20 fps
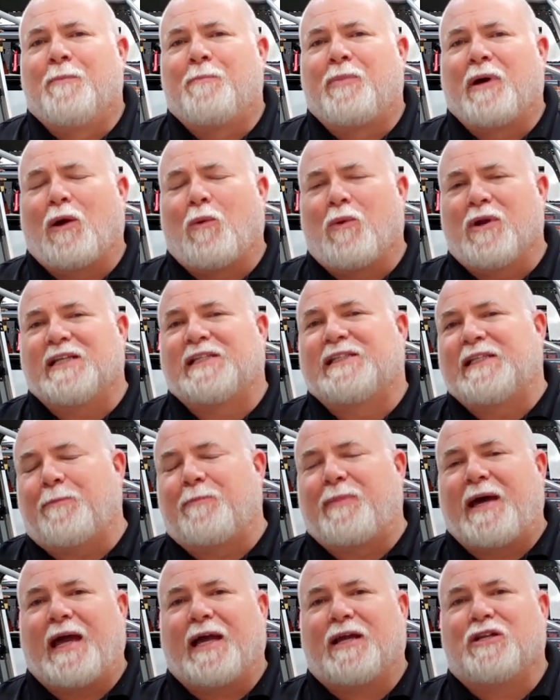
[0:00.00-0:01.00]
But I want to
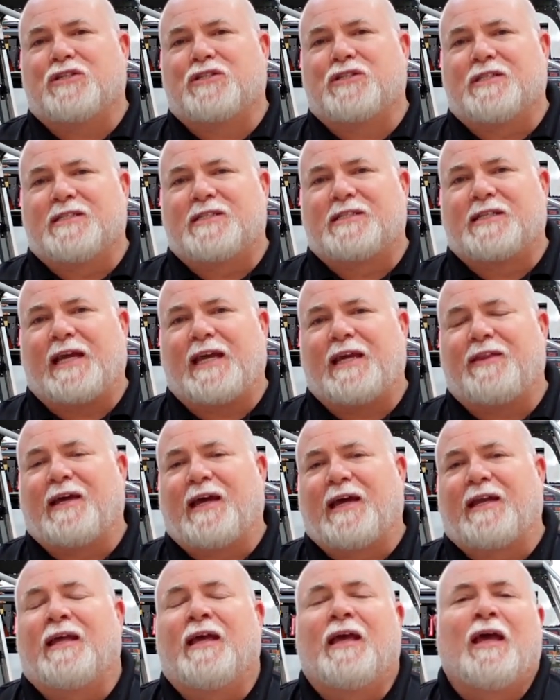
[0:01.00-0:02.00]
step back just and say
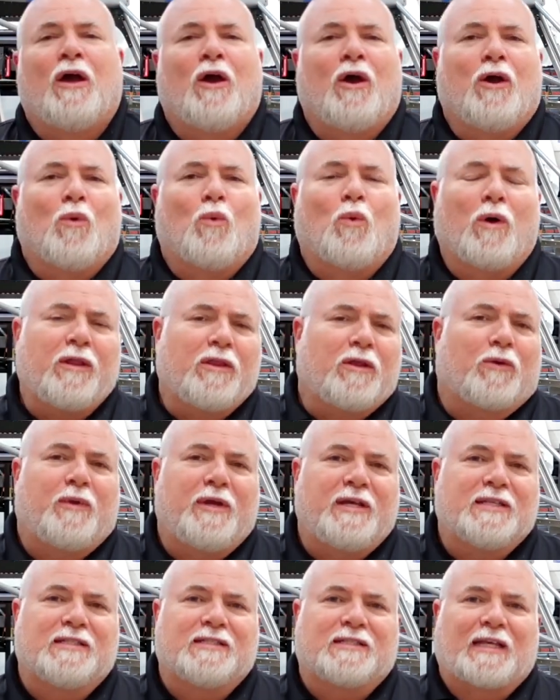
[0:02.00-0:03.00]
that one of the
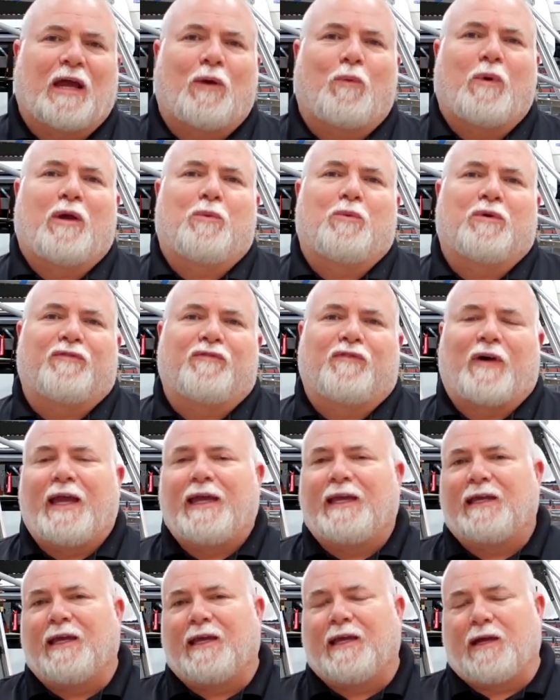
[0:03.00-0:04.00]
reasons I went with
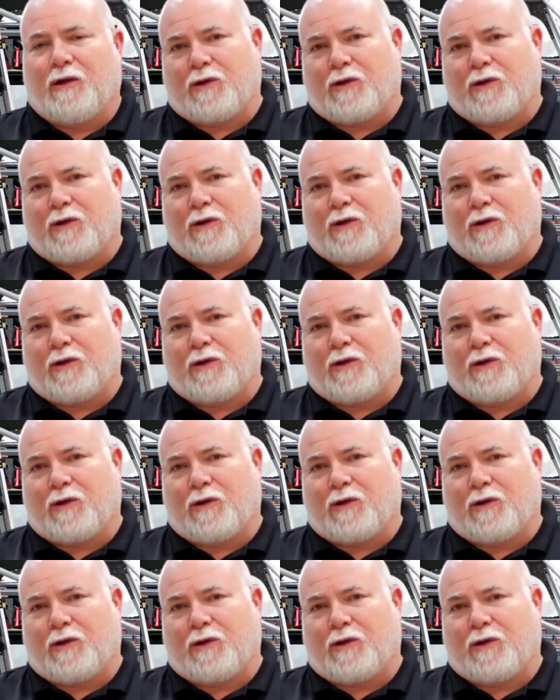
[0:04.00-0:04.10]
Viking